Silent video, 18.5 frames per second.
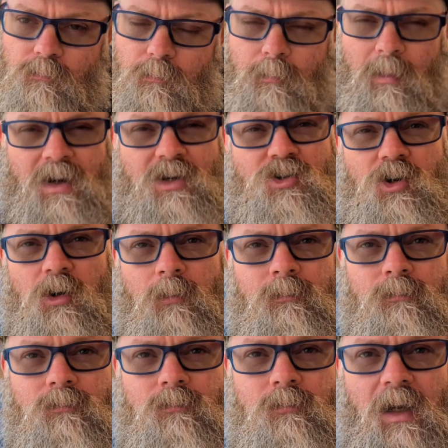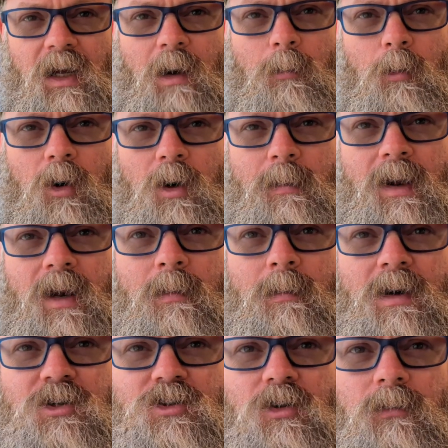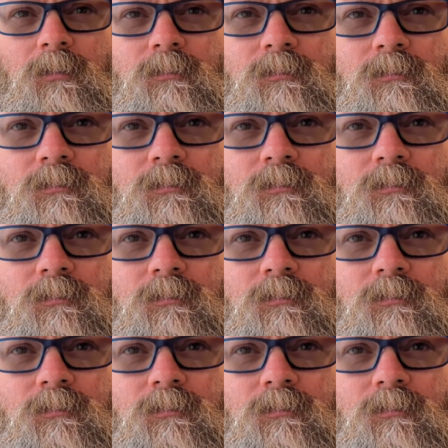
mushroom, like a portobello mushroom.